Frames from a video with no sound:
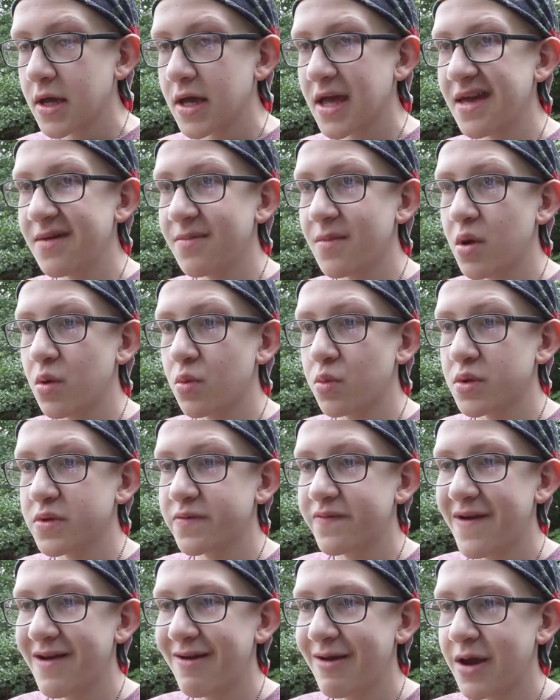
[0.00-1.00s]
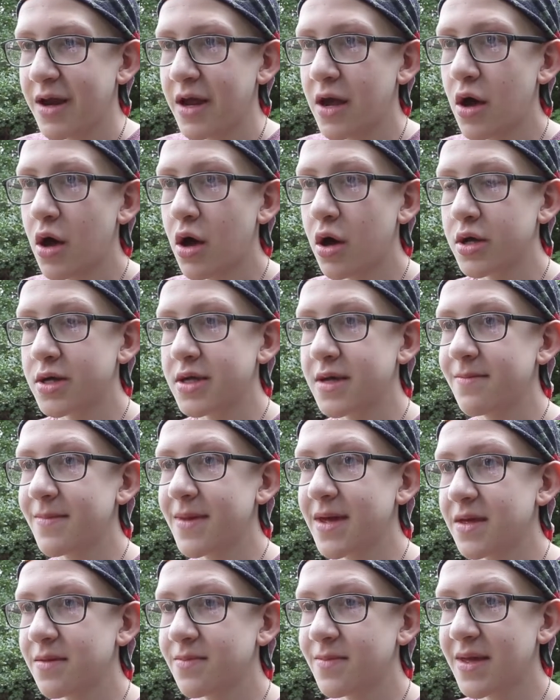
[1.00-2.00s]
Chemo was very hard, it
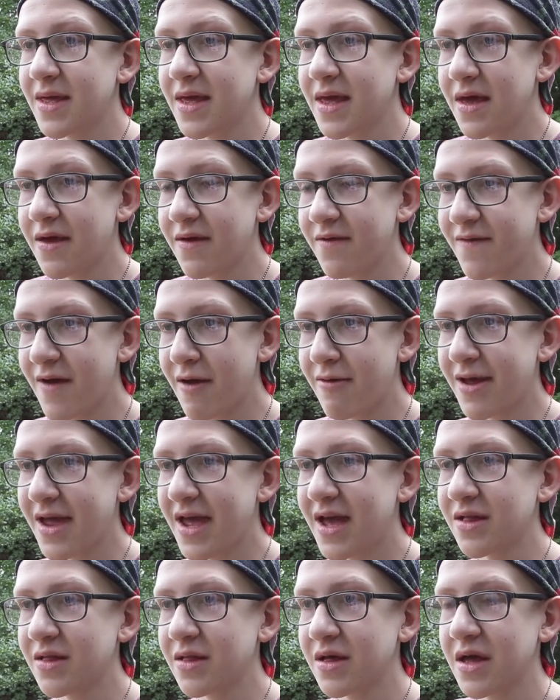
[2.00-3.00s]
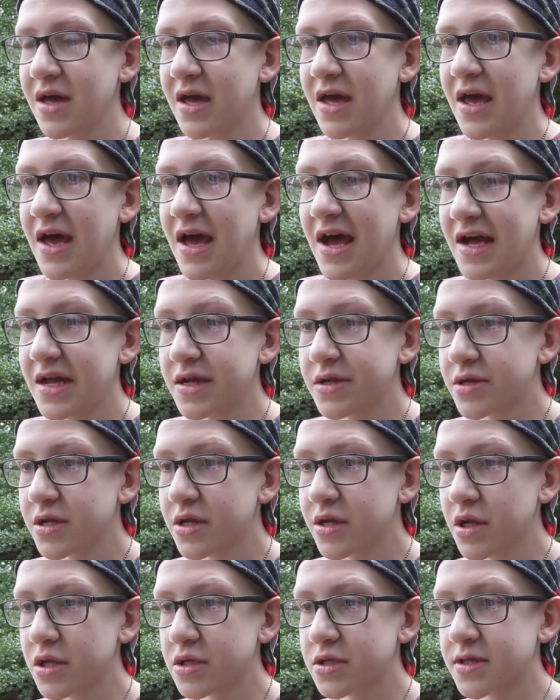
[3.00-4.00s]
made me very ill, and
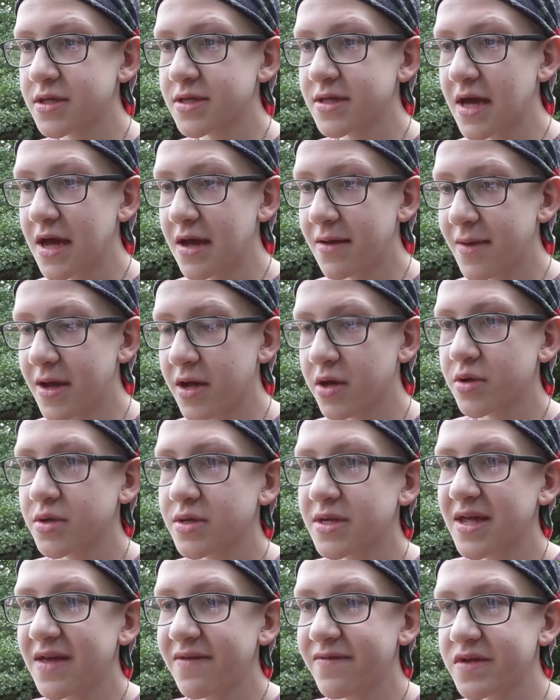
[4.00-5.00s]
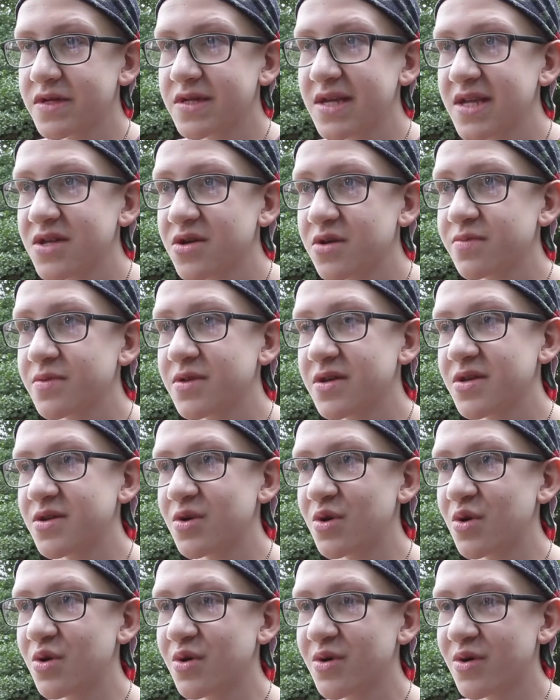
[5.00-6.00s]
lots of the time I couldn't even sit up to
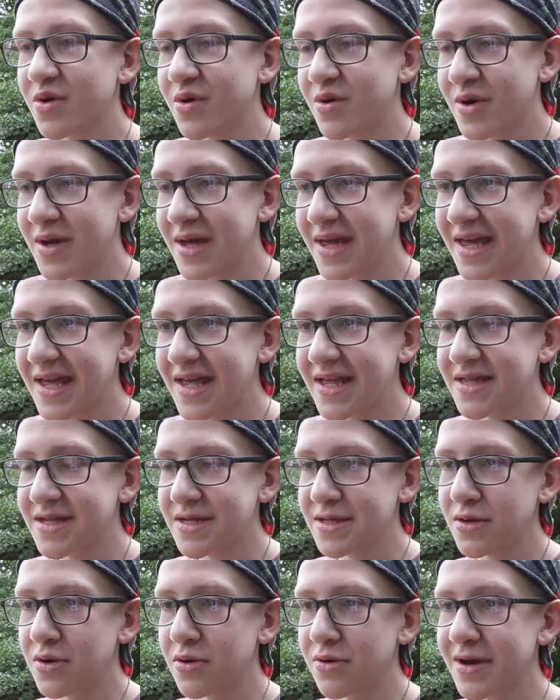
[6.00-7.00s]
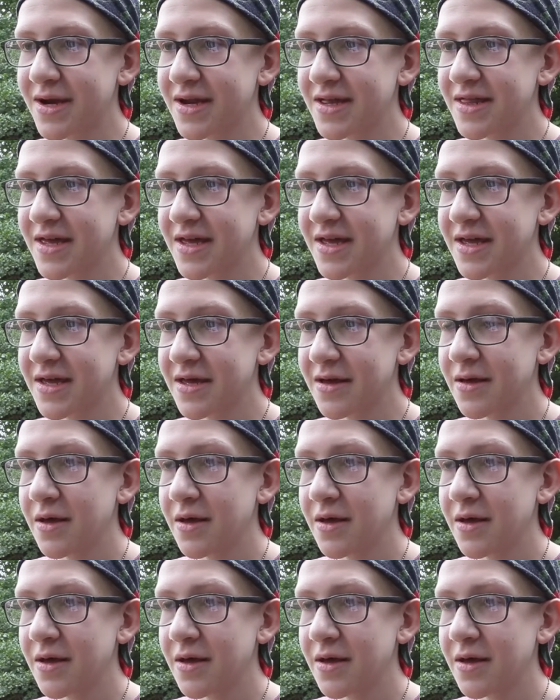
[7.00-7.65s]
talk or eat or anything.